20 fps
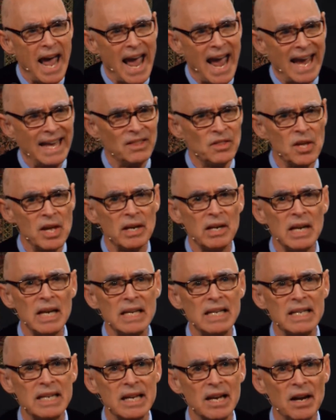And then he
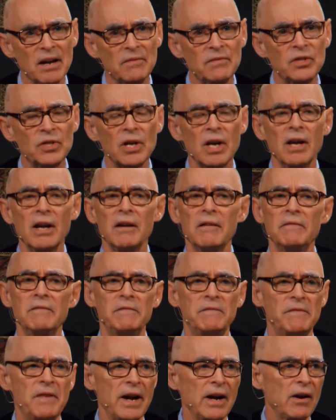gives
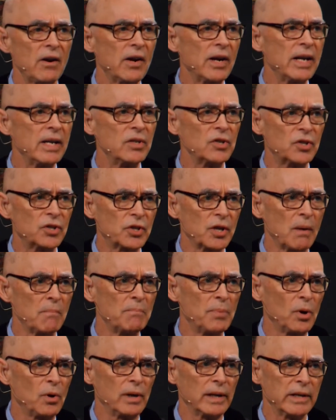very
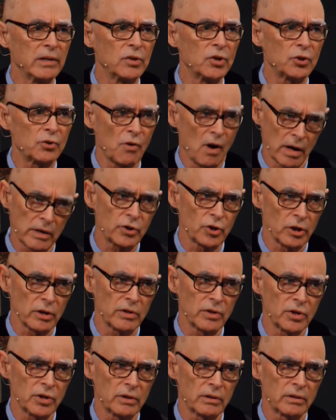simple instructions